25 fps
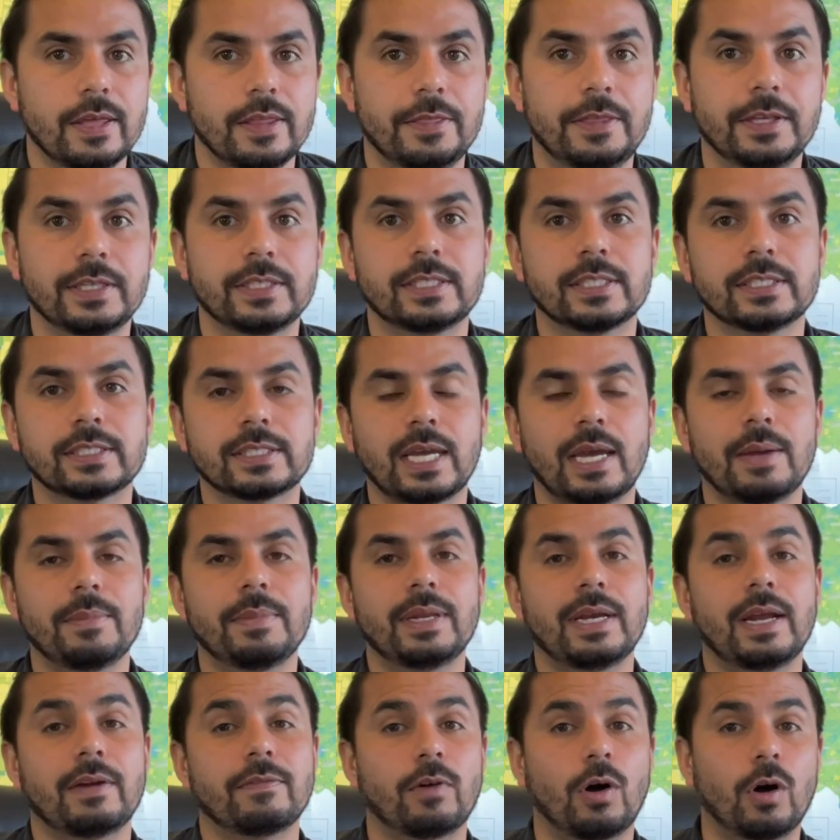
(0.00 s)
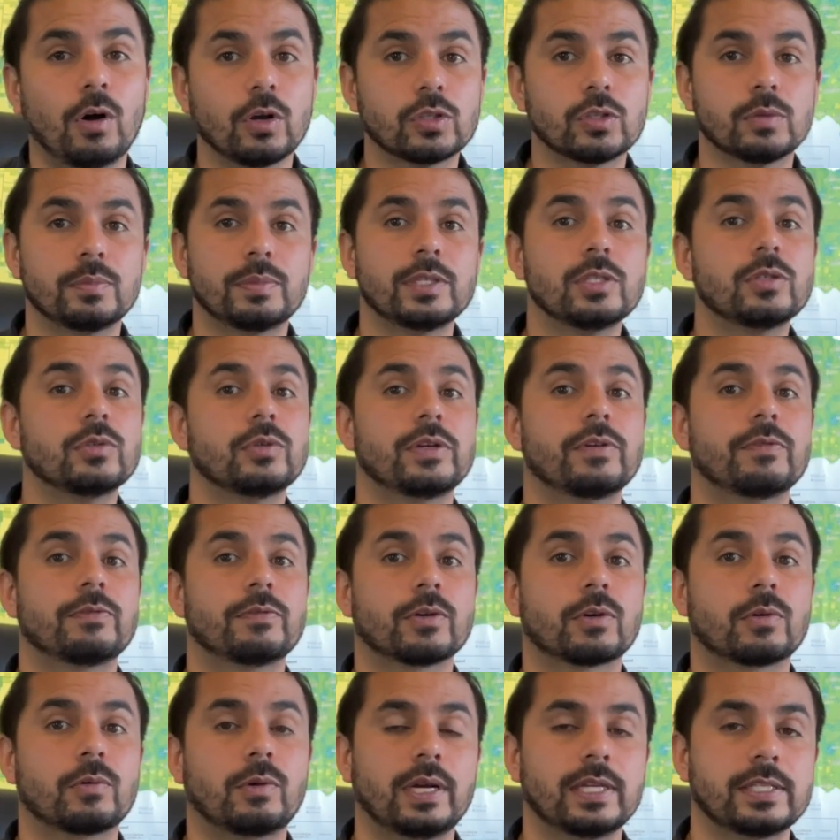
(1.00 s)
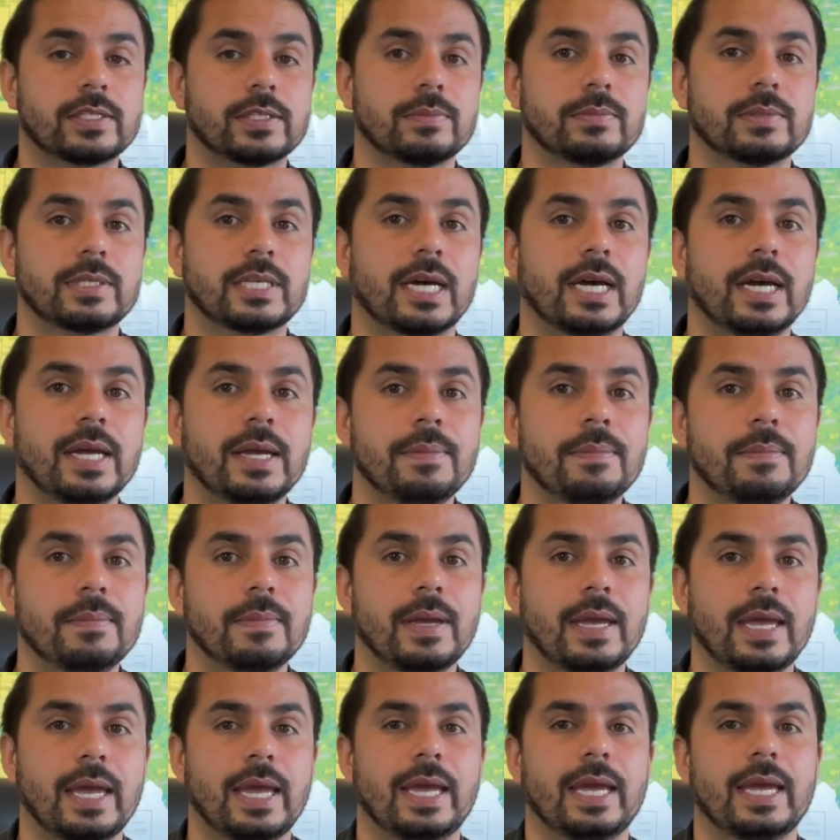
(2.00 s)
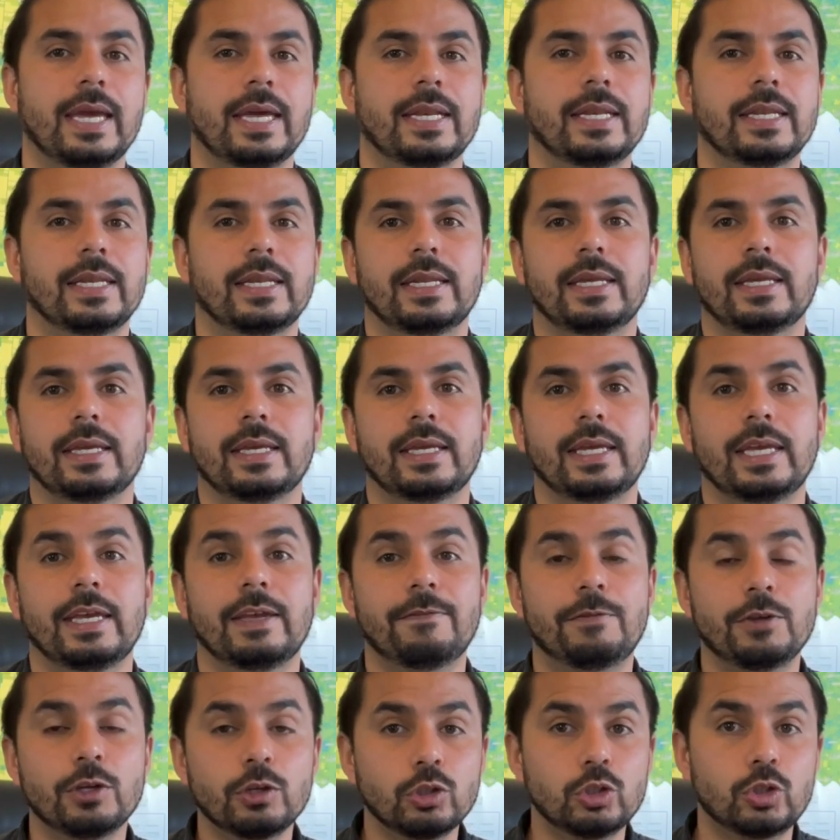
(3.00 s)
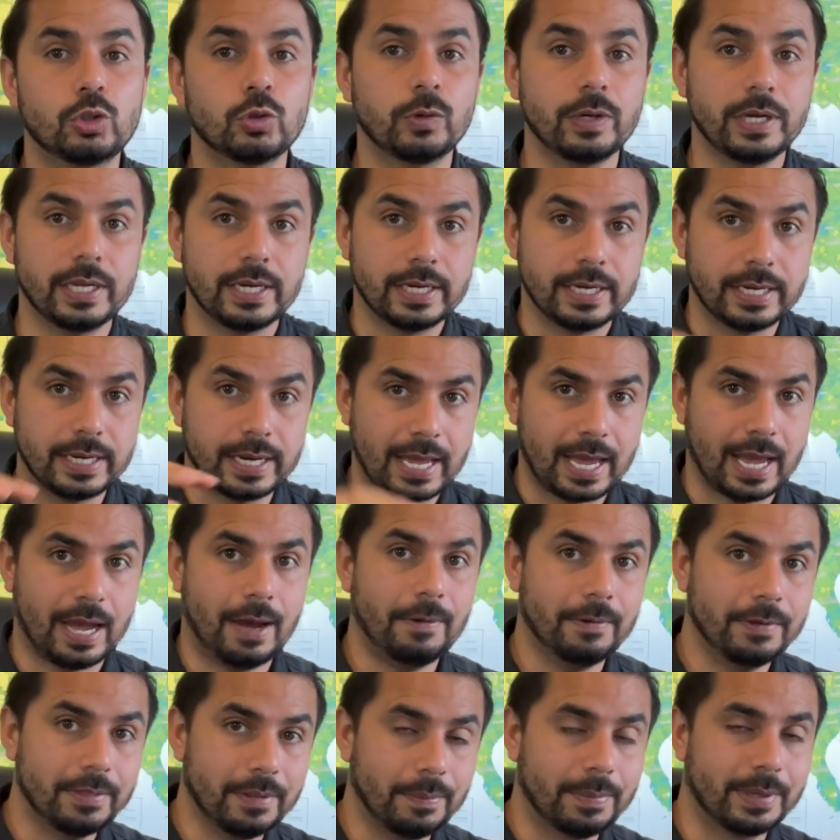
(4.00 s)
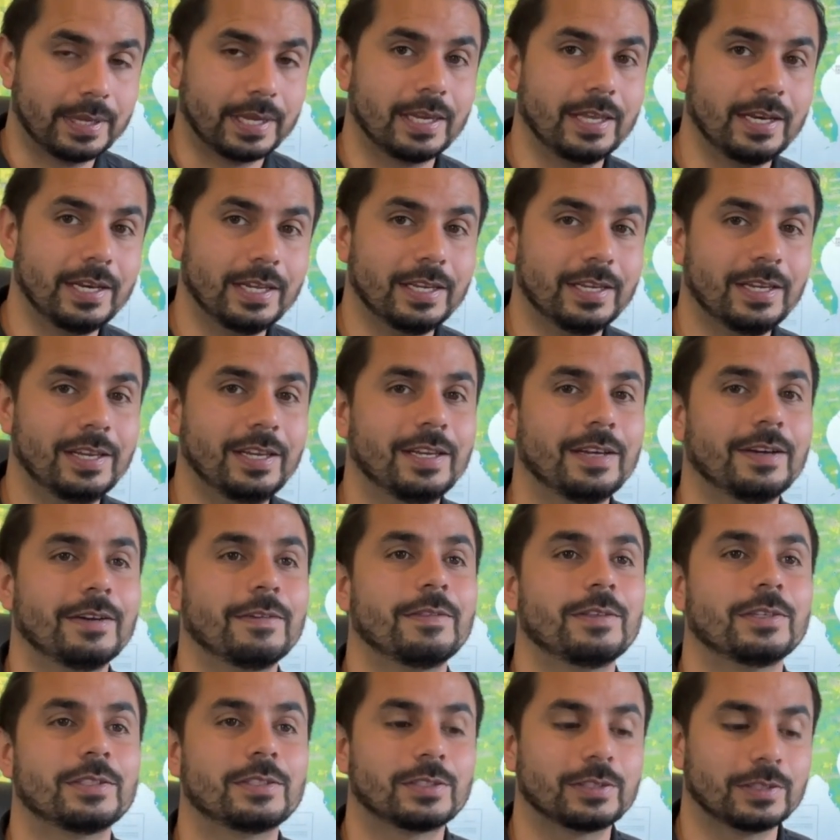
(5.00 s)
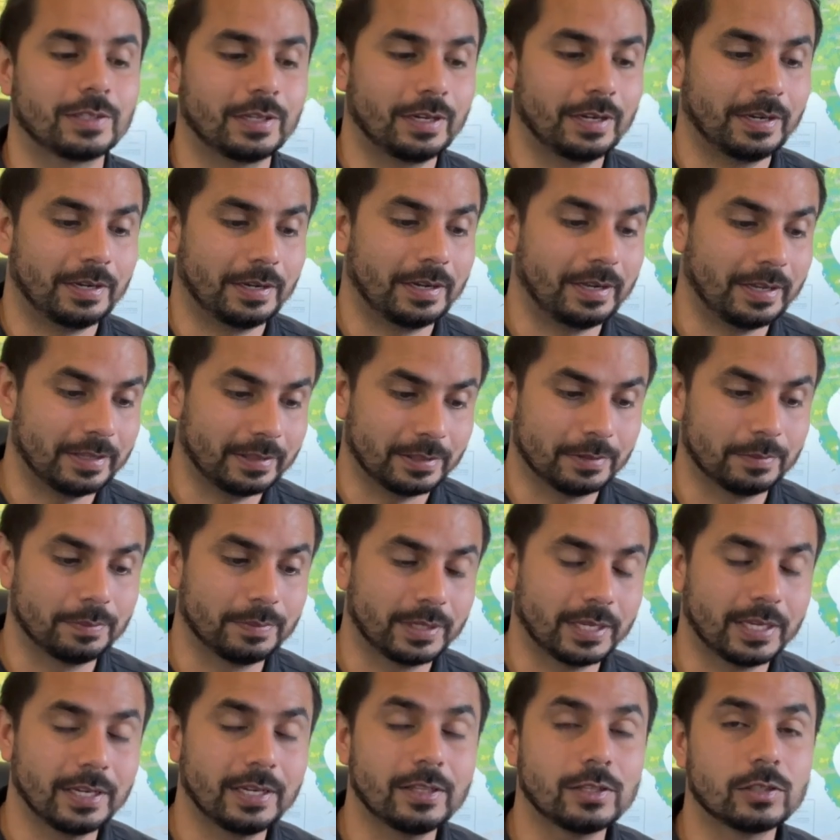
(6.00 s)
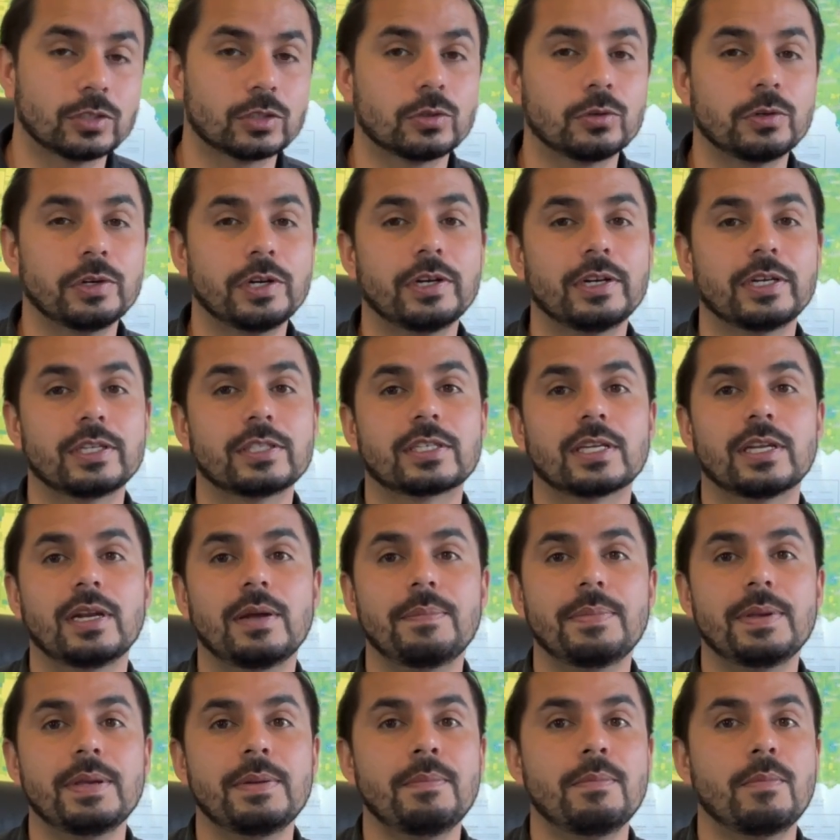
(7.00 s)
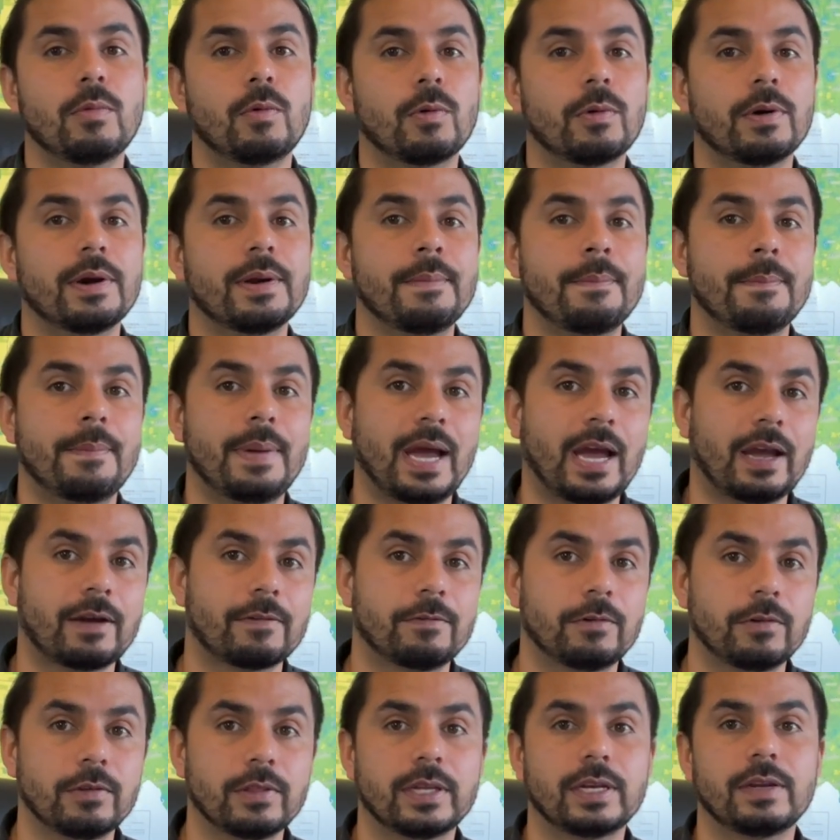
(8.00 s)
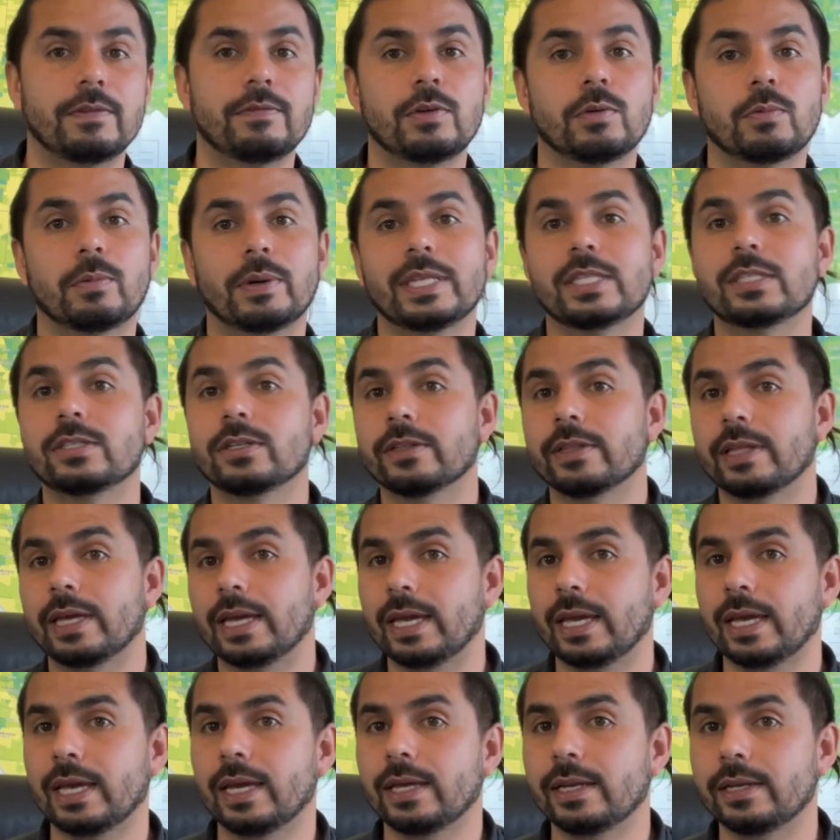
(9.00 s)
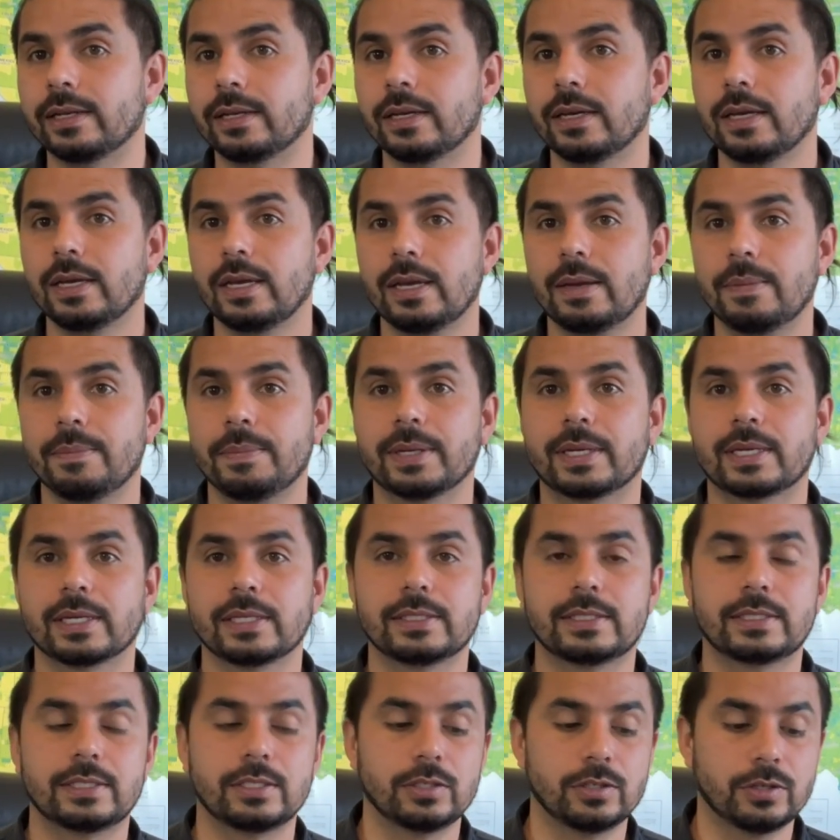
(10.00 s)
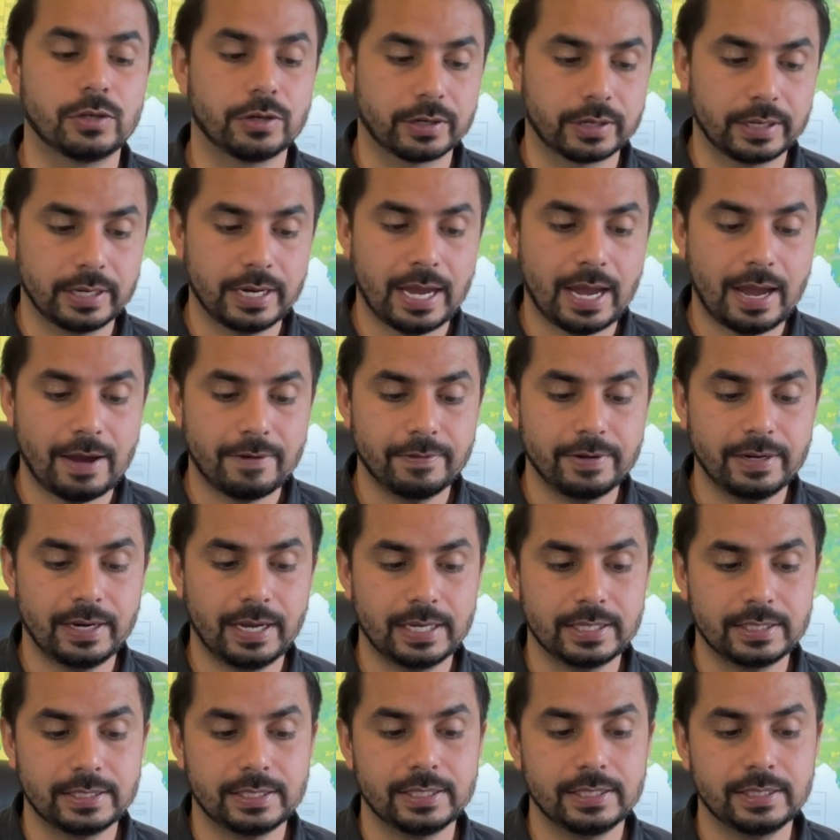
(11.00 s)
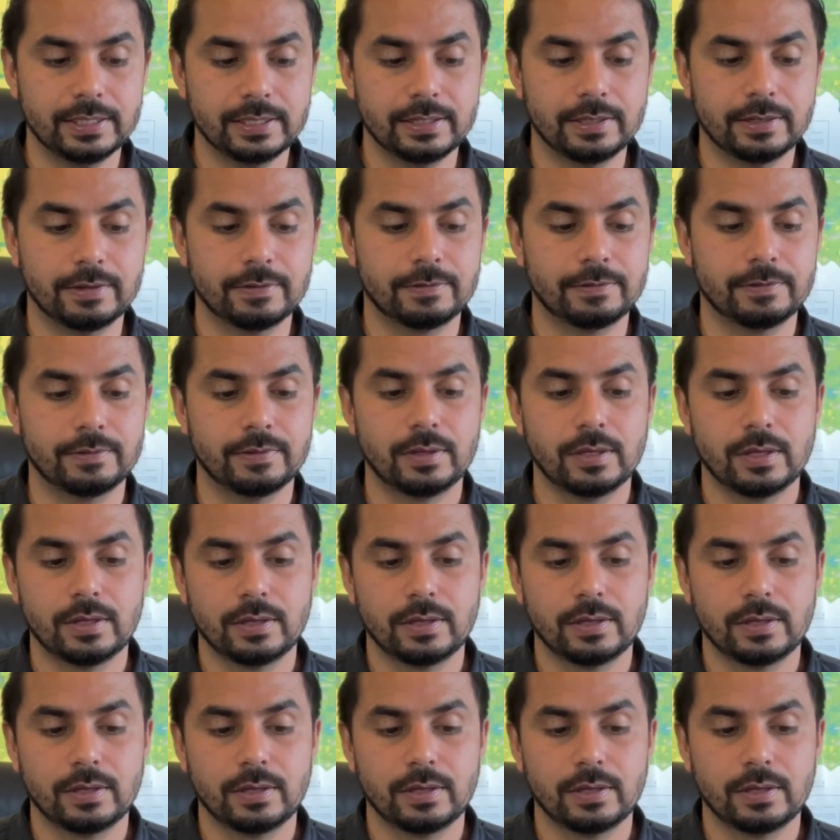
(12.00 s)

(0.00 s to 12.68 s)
this assignment I've also been doing for quite some time, and if you do it now in the beginning of this, at the beginning of the school year, it's going to be more impactful than if you wait till the end, because you're going to have an idea